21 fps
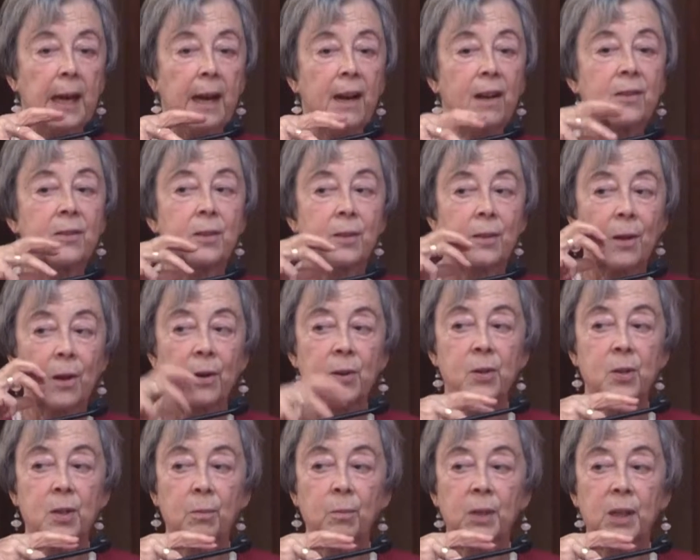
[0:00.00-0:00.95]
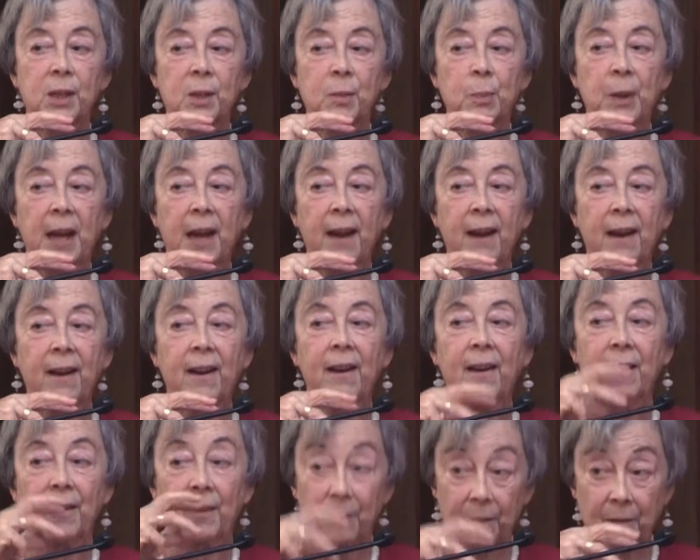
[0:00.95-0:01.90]
housed as long as somebody's paying
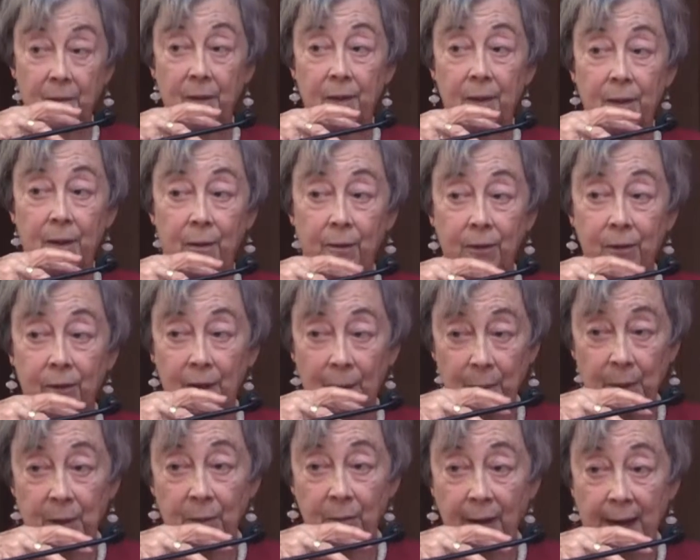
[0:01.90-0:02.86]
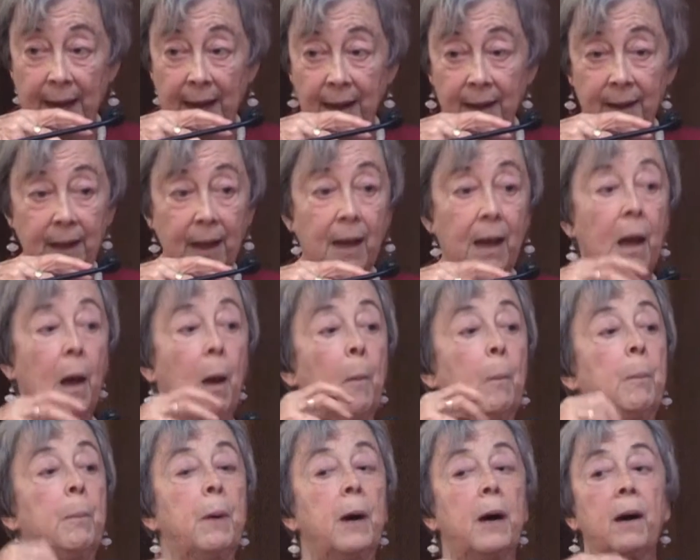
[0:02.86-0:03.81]
the, some of the rent,
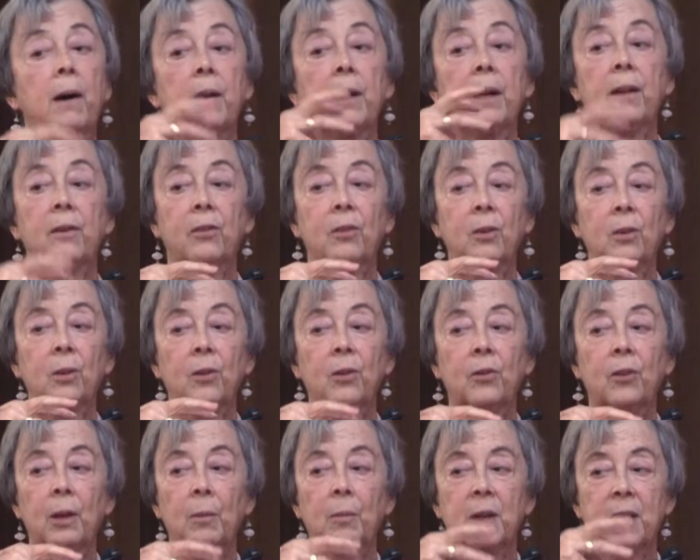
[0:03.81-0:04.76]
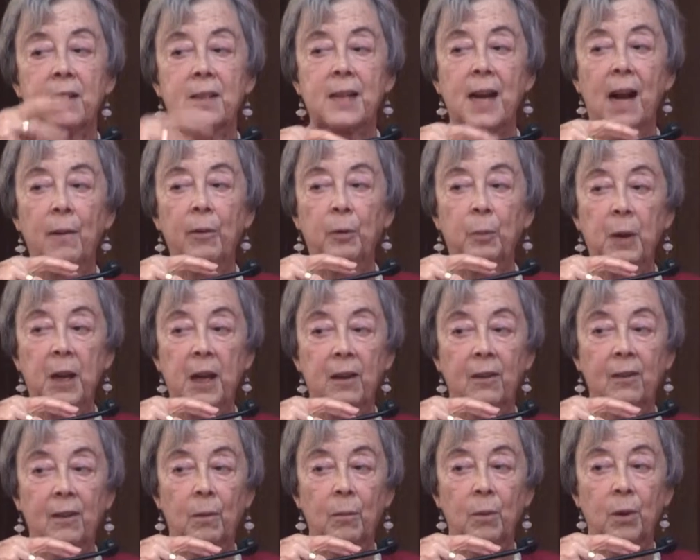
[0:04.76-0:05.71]
but as soon as somebody stops paying
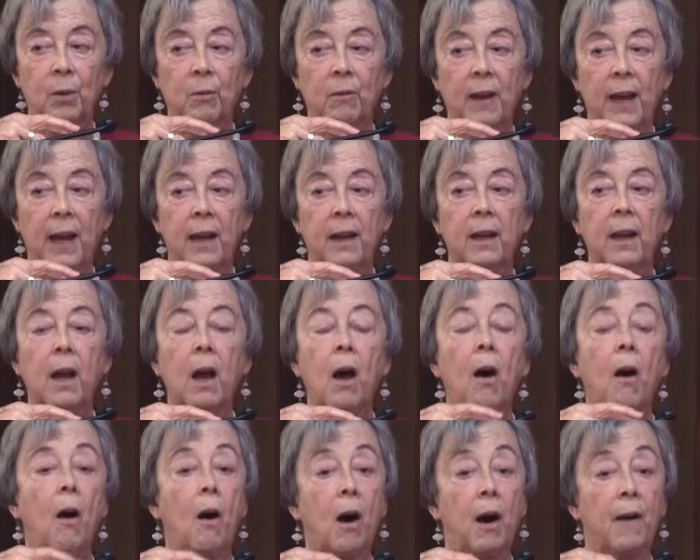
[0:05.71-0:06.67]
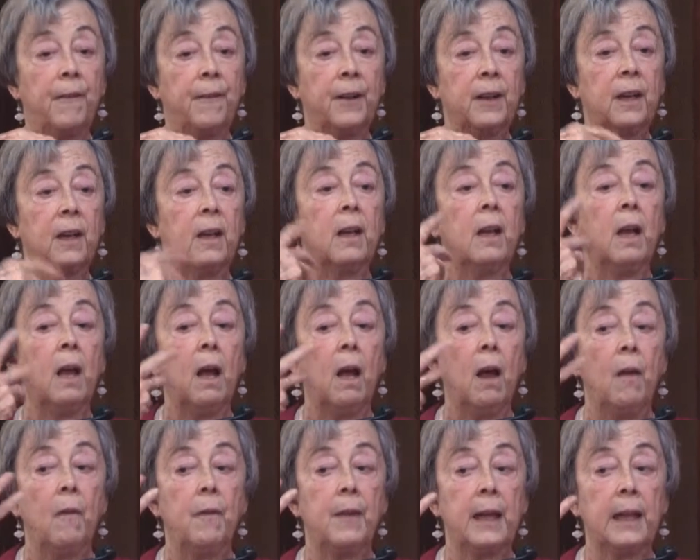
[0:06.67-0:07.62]
some of the rent, often
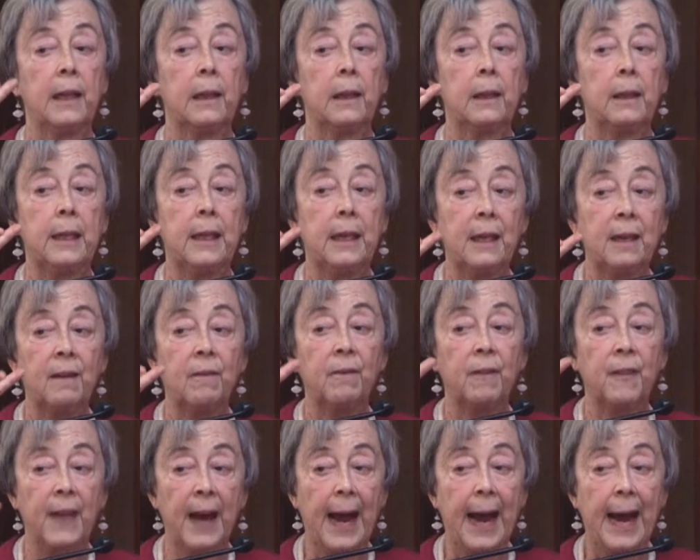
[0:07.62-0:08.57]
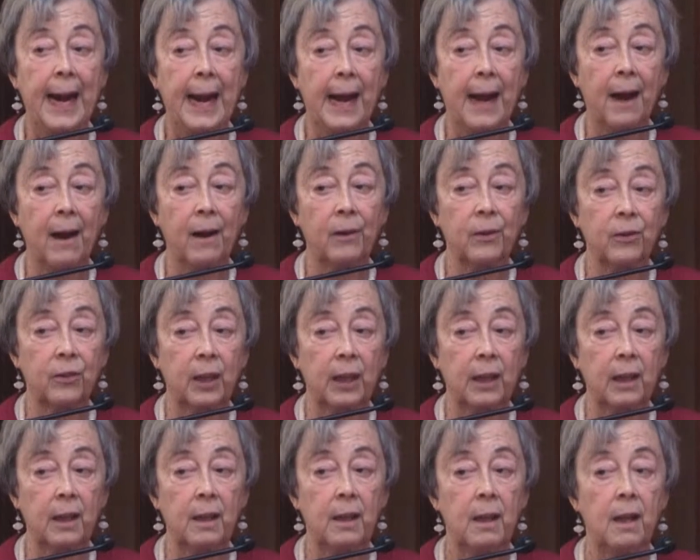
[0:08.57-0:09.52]
they leave that
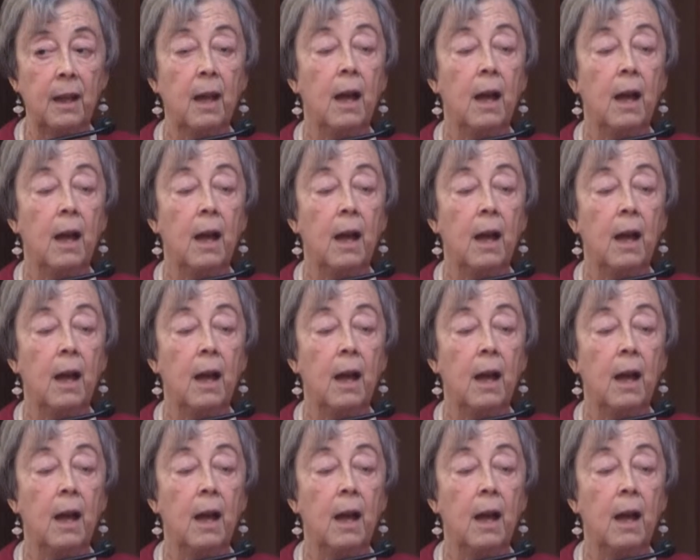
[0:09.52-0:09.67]
housing,